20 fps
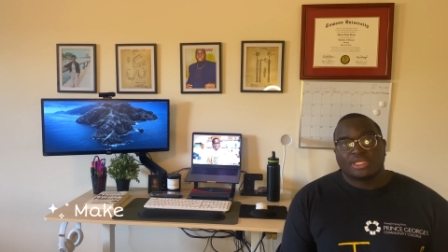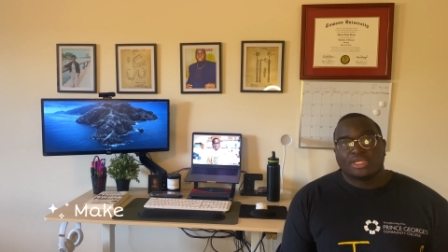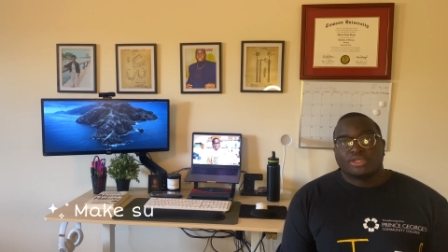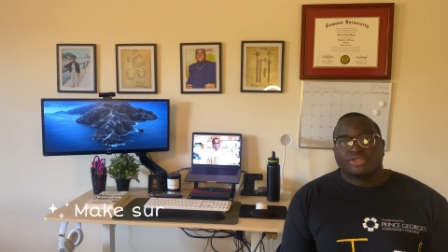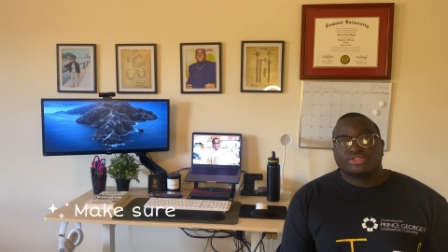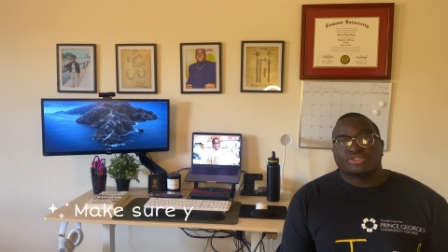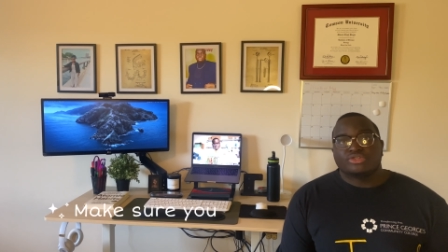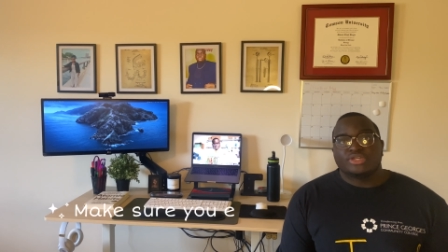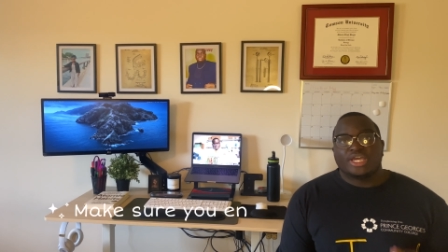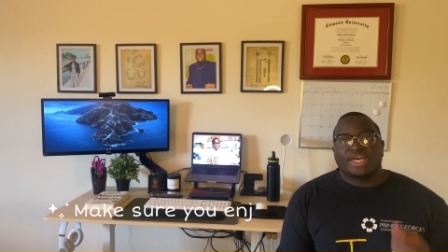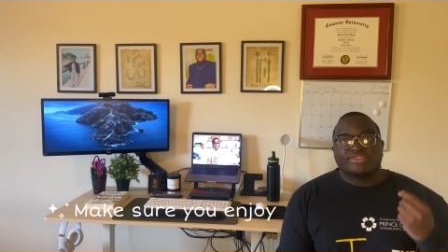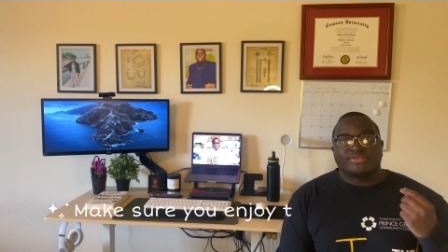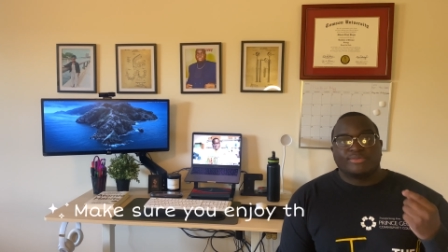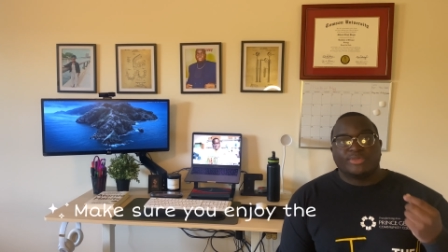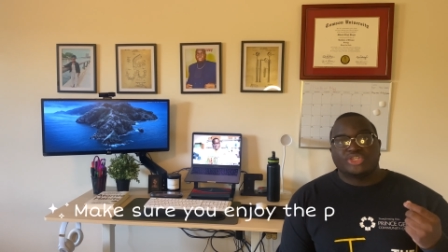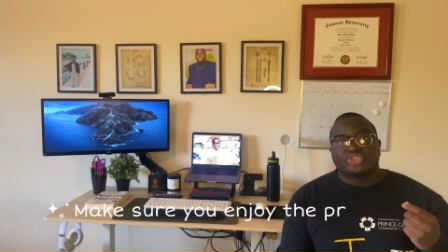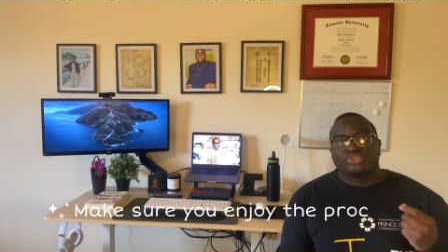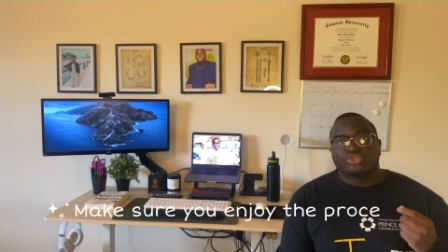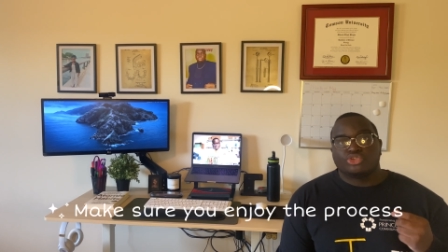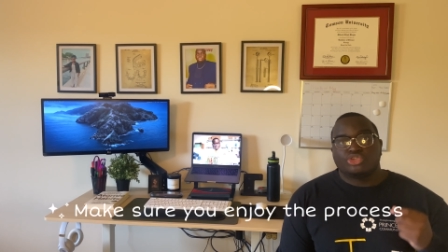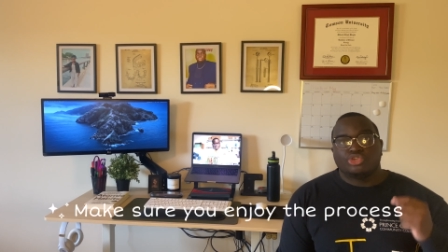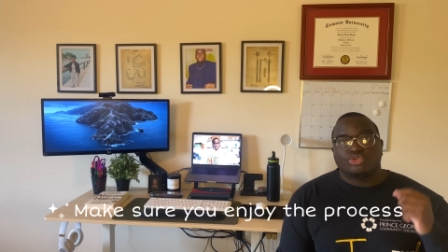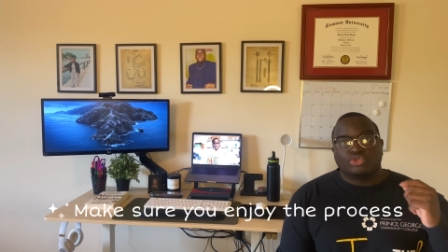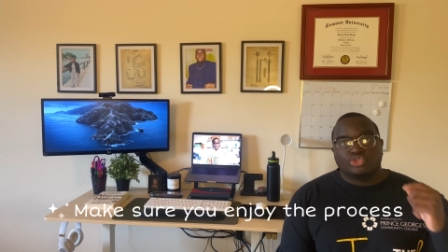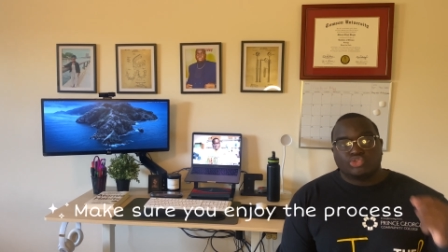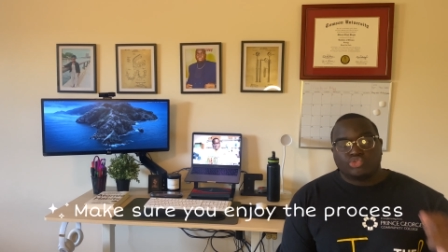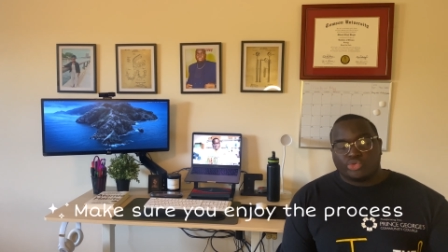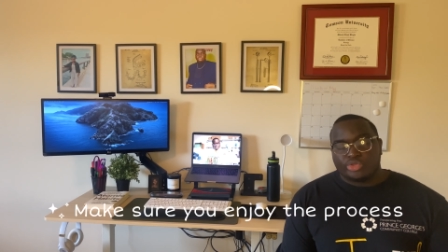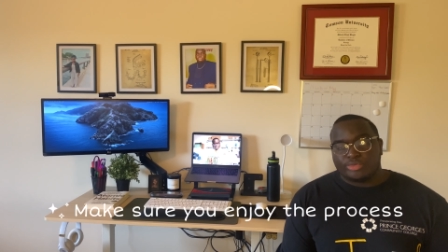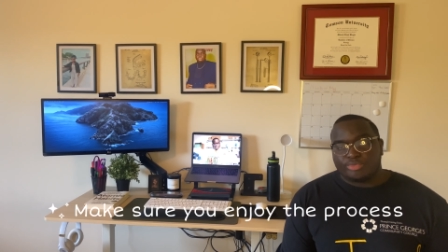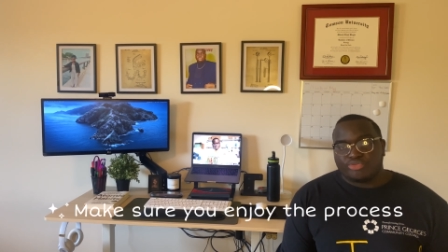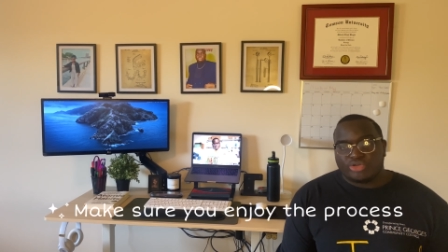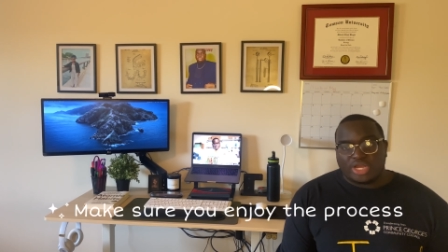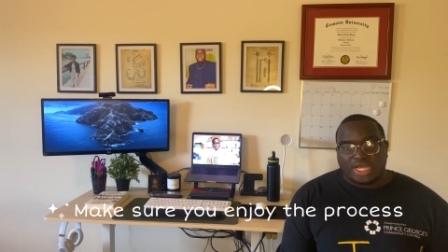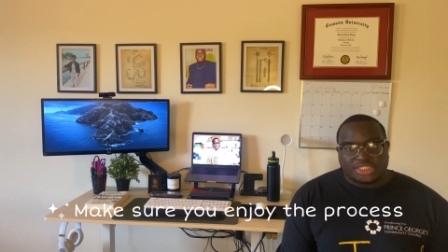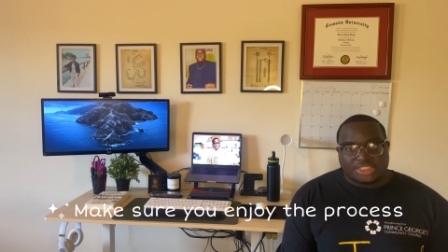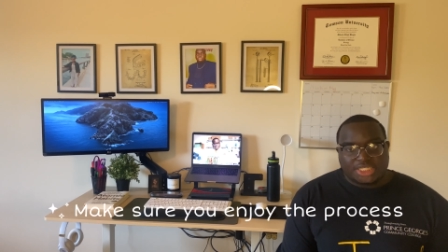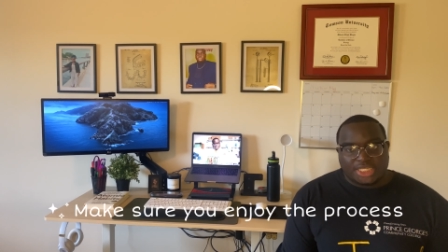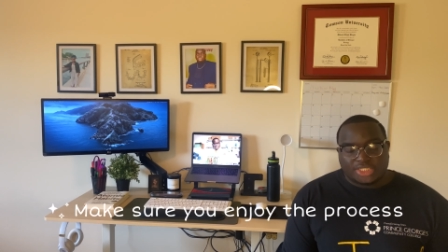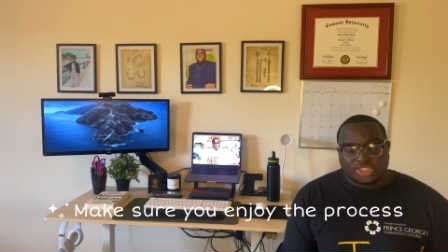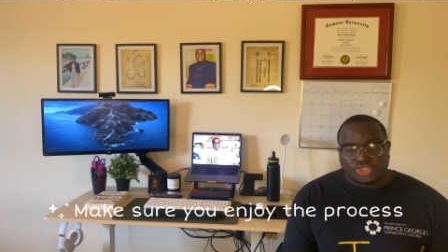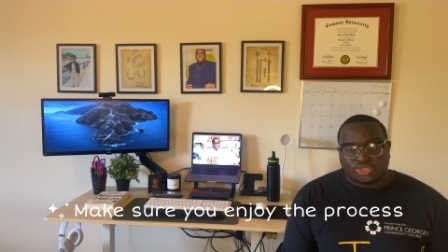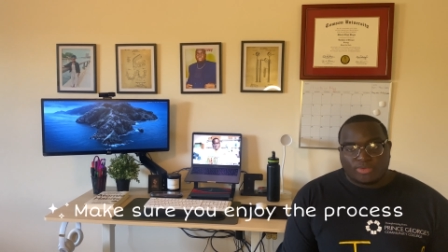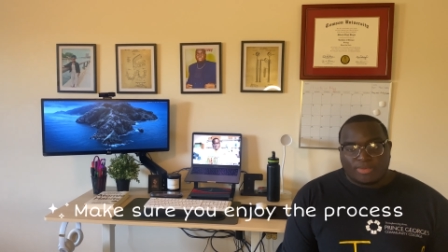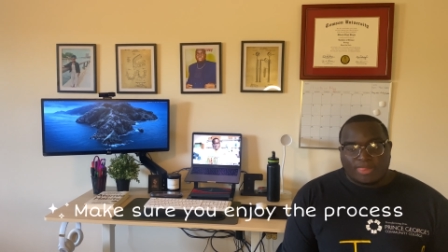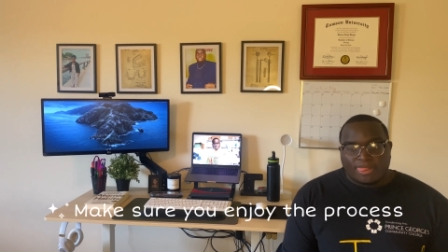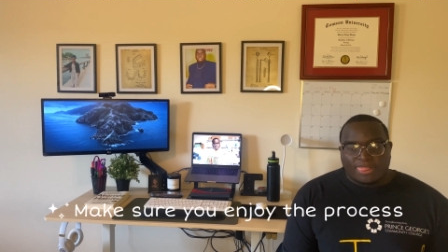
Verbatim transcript: So you have to make sure you enjoy the process.